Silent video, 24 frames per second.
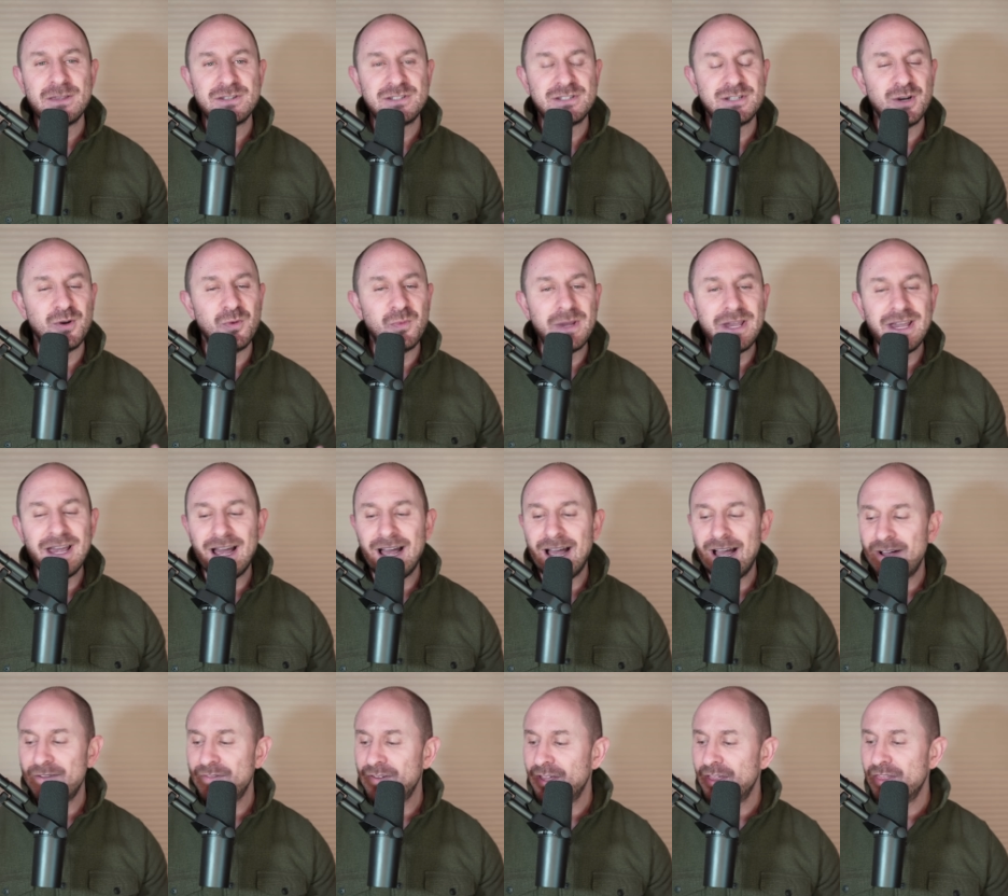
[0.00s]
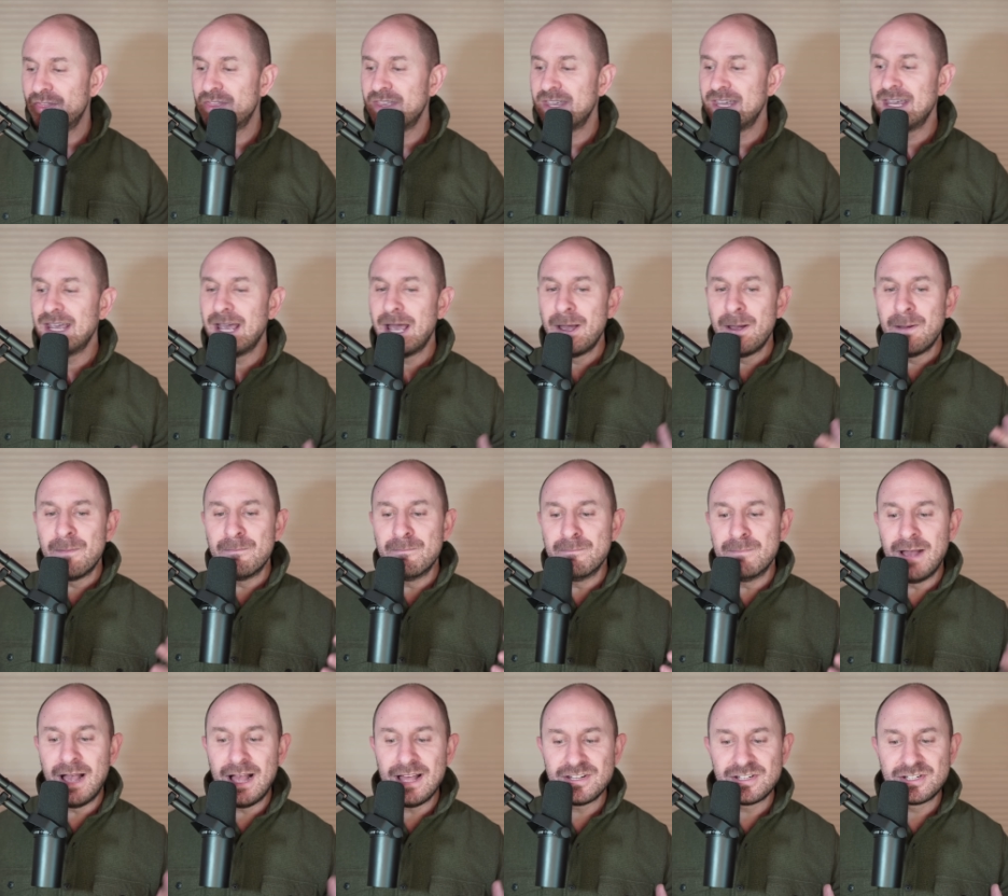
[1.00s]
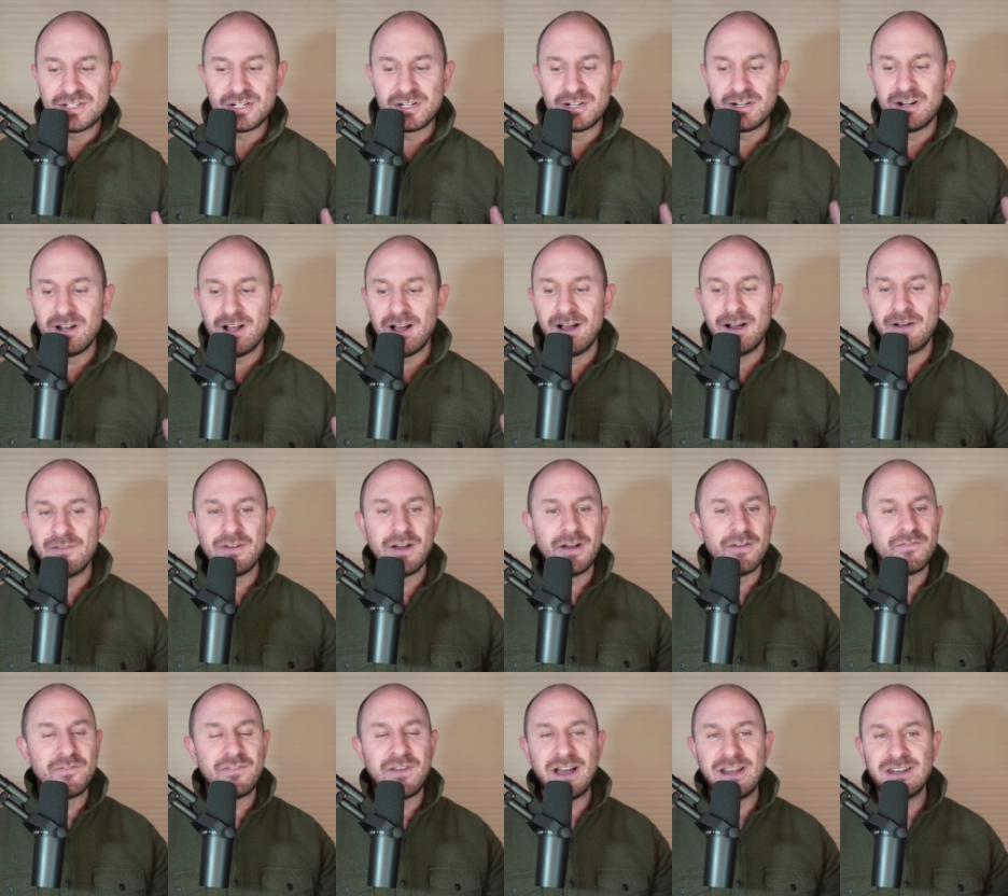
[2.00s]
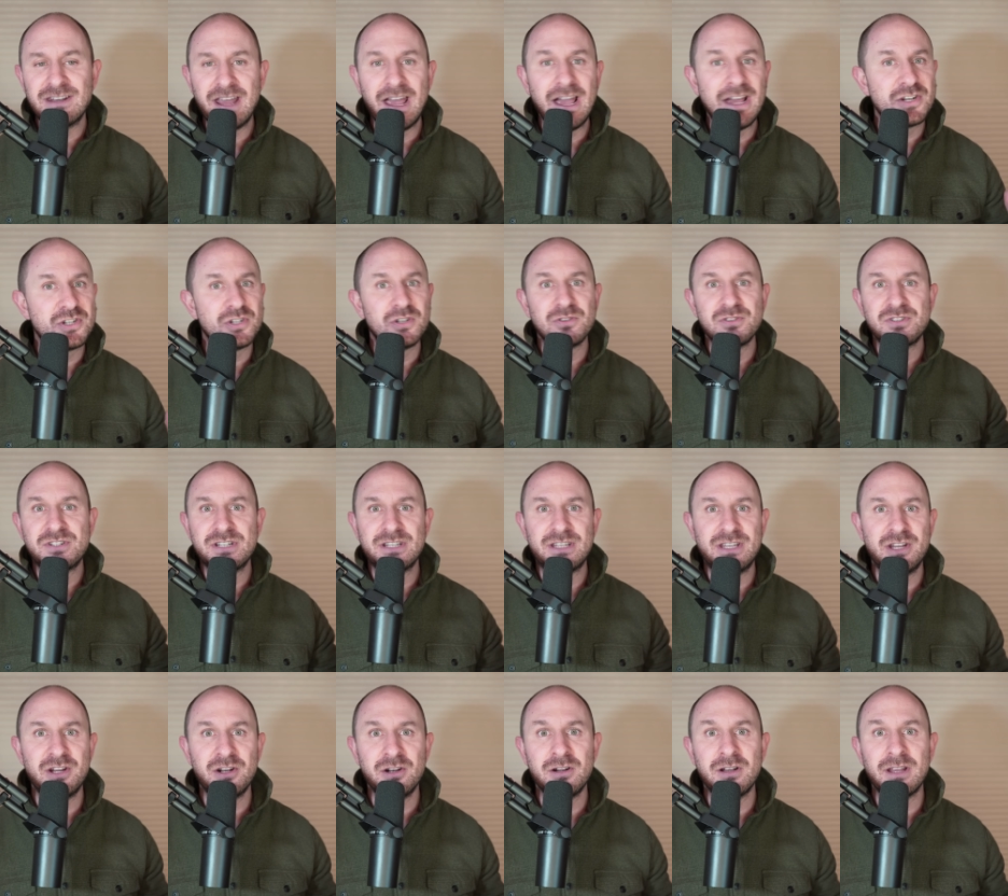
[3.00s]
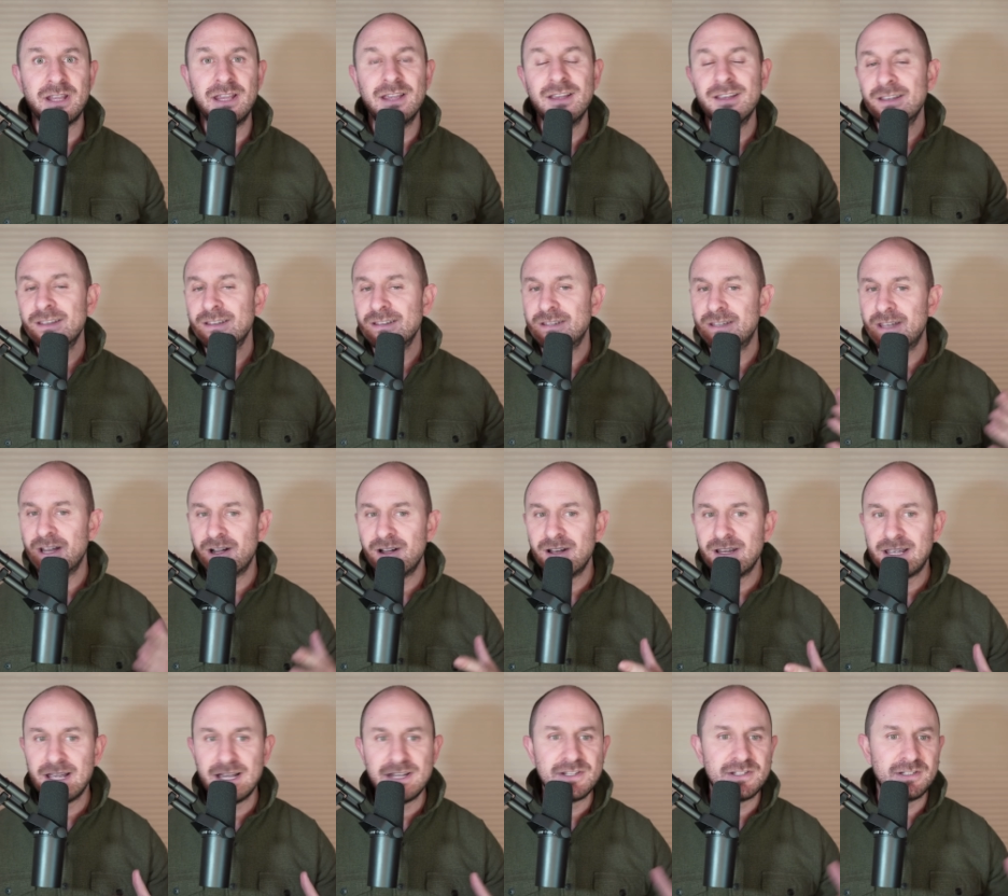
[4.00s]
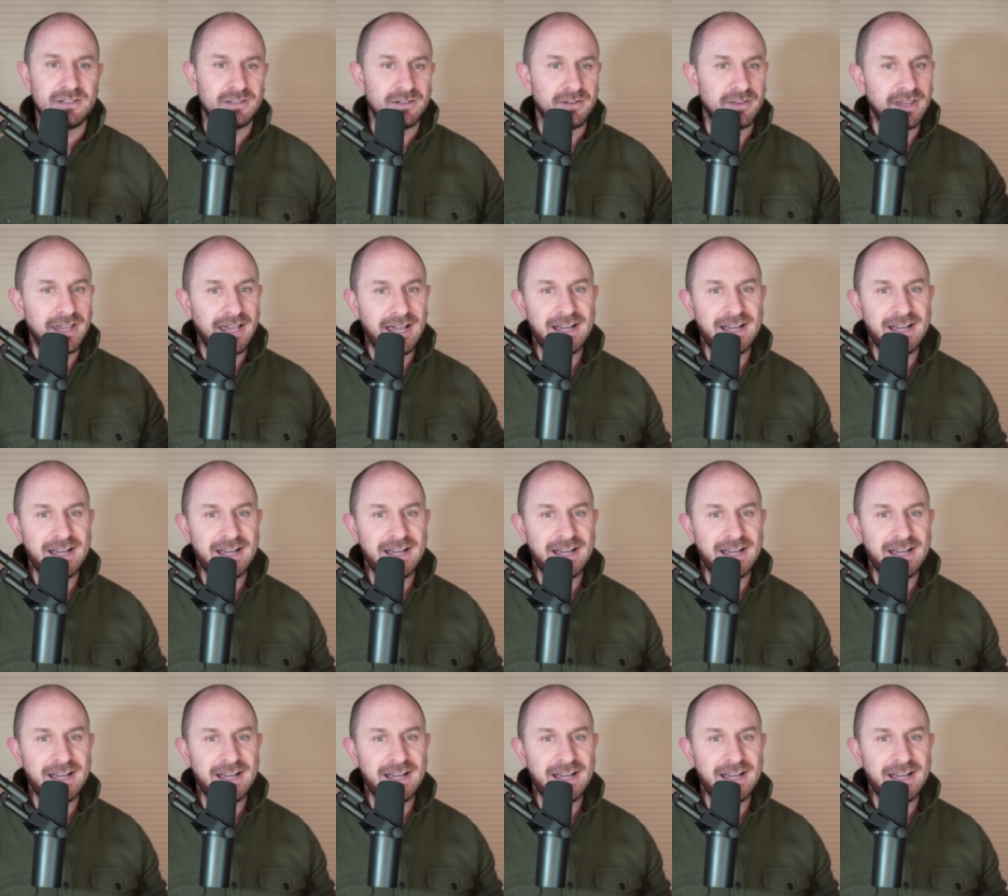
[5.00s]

So we have the master of financial security Gary Gensler, the